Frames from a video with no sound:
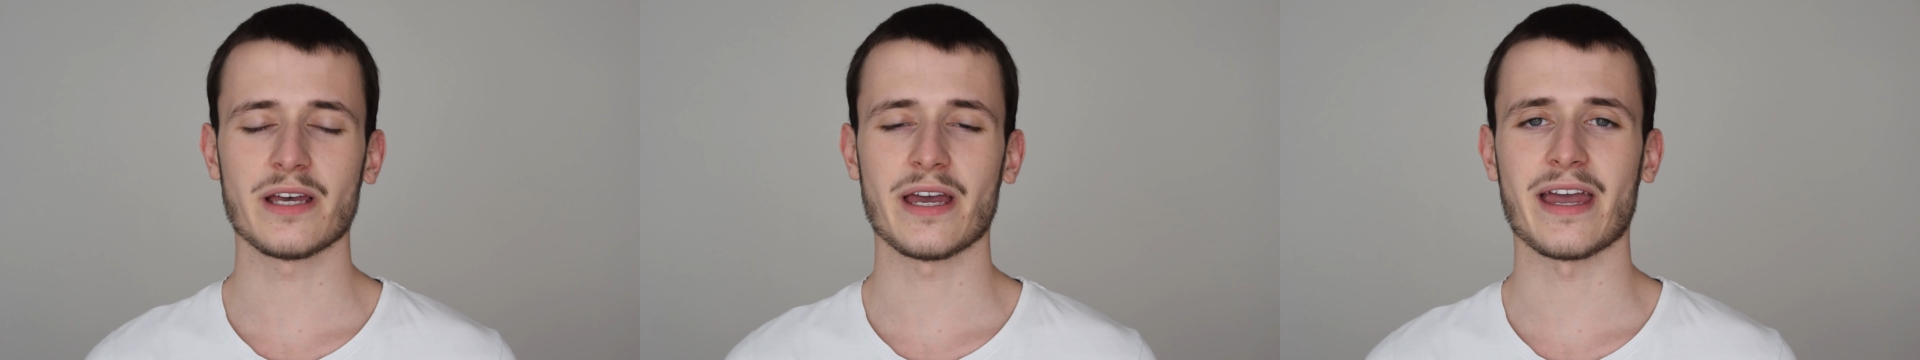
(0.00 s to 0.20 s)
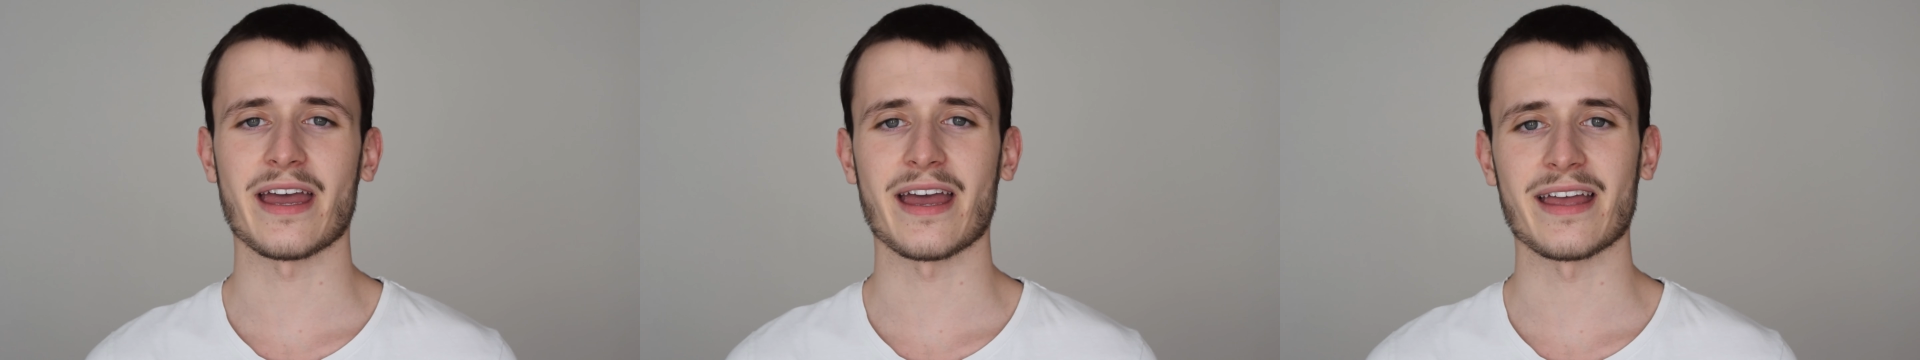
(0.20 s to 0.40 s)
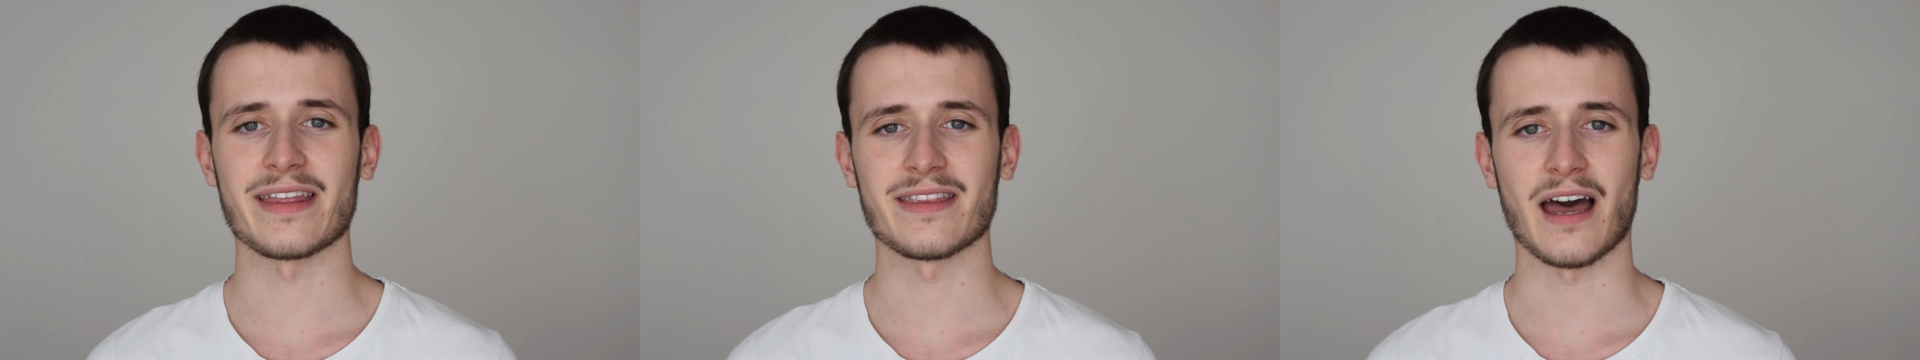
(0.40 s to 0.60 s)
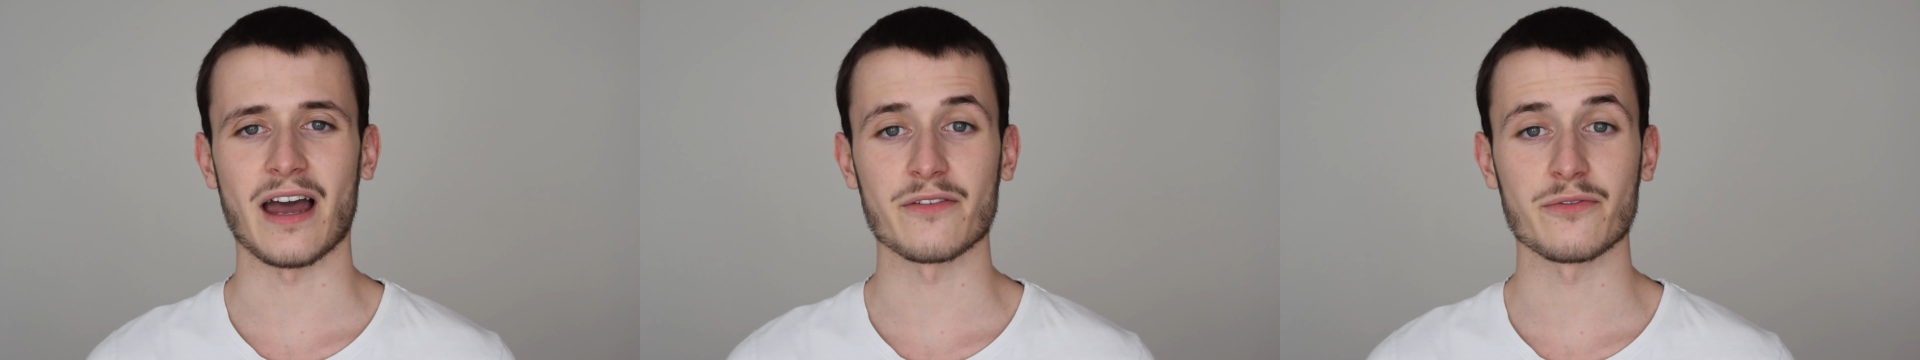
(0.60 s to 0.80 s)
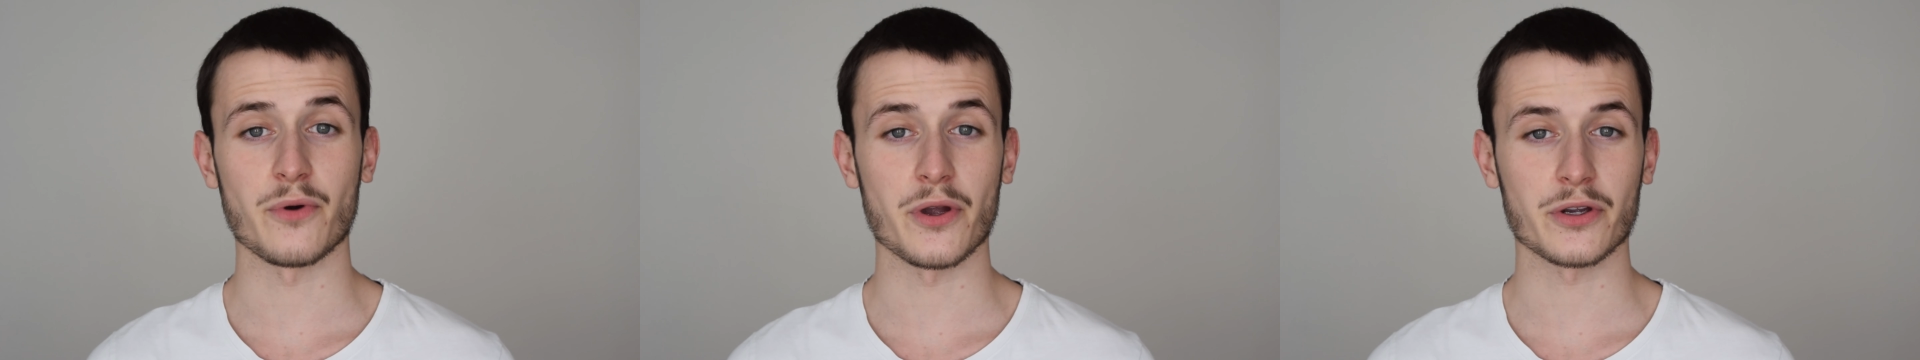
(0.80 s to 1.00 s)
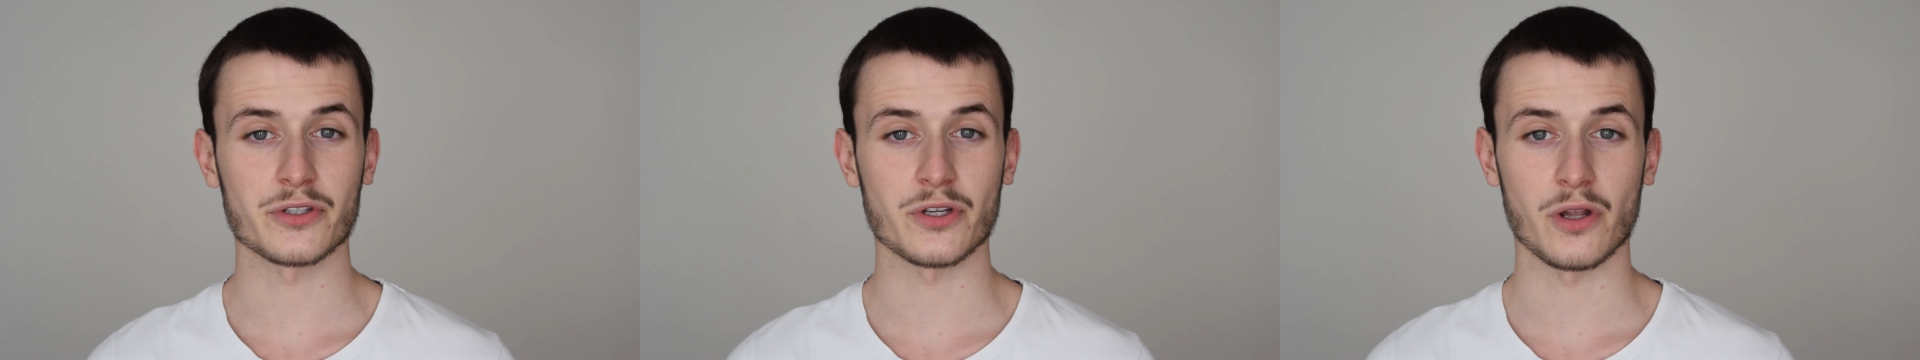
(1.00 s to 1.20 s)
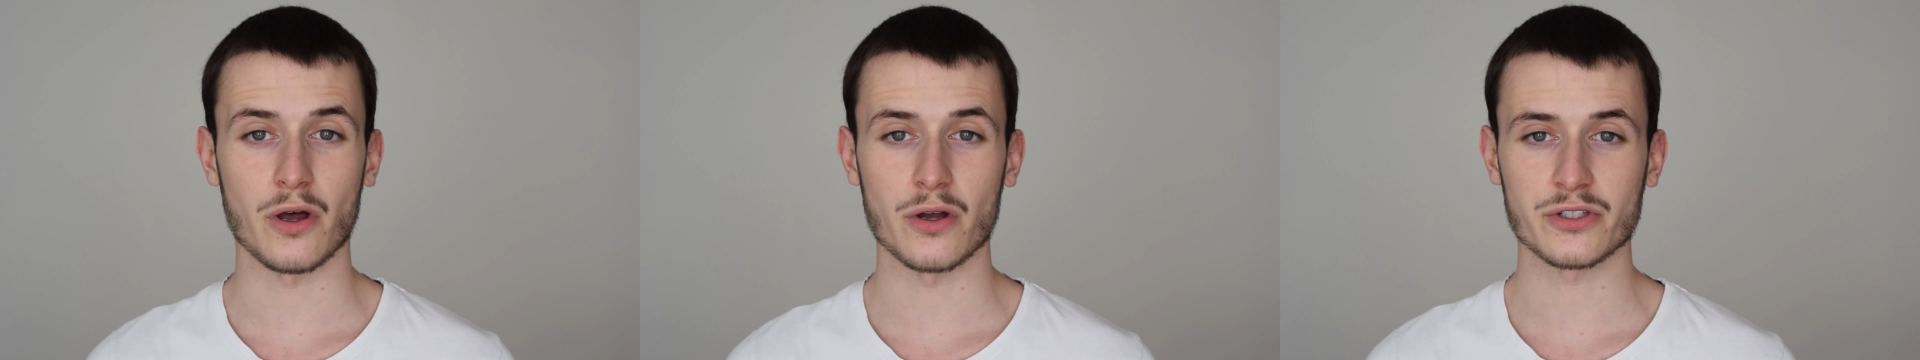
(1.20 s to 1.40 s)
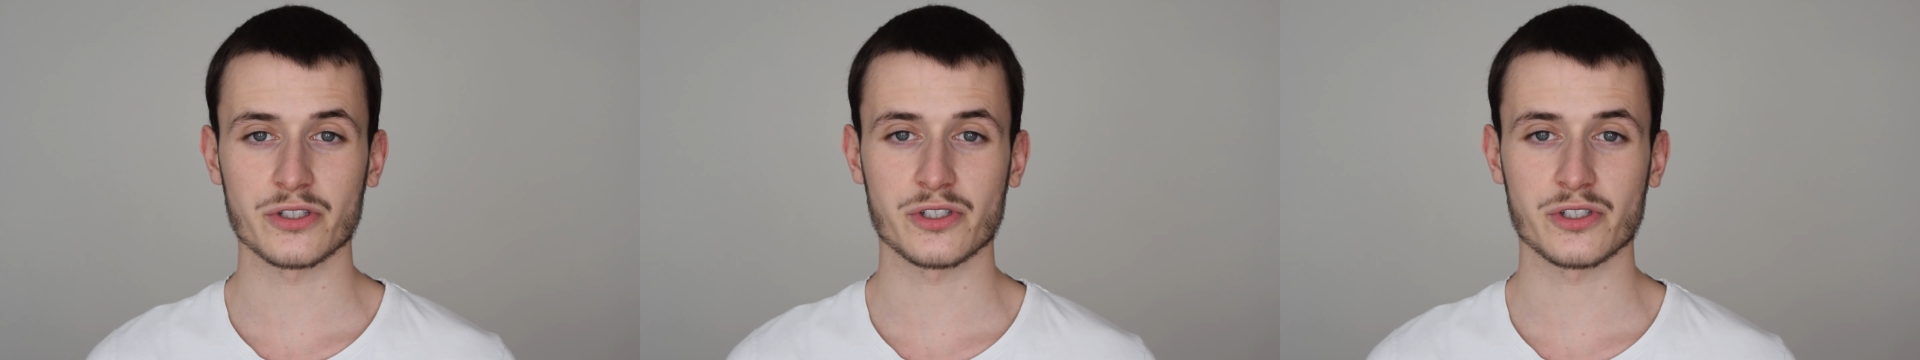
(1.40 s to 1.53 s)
and I've worked a lot